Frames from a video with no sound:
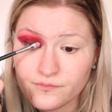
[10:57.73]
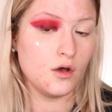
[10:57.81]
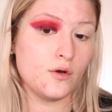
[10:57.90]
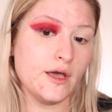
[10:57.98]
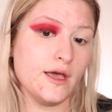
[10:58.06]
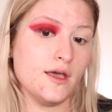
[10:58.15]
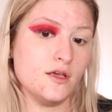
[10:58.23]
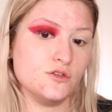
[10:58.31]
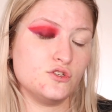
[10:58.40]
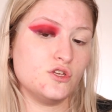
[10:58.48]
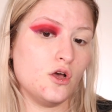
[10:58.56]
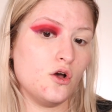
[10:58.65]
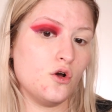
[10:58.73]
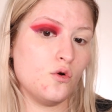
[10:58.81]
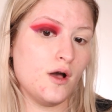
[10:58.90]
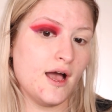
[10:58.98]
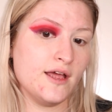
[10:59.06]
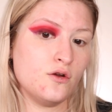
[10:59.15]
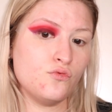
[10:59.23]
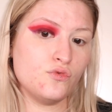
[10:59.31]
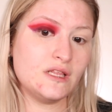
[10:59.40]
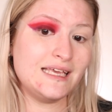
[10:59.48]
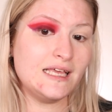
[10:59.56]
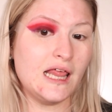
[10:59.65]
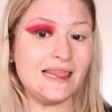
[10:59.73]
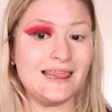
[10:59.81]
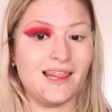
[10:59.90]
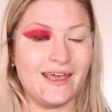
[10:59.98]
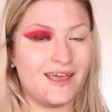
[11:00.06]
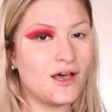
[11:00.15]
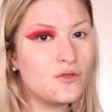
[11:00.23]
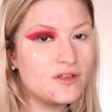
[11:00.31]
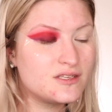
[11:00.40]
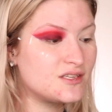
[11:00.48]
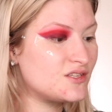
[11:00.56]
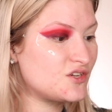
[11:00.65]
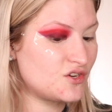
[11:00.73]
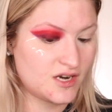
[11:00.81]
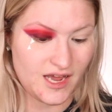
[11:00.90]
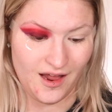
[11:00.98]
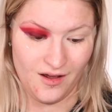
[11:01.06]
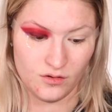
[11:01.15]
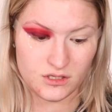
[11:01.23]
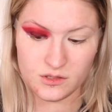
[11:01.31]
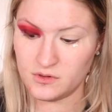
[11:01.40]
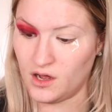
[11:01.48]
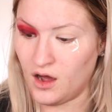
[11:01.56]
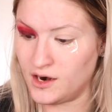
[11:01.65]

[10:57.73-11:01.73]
Okay, so I don't really like how this is turning out, to be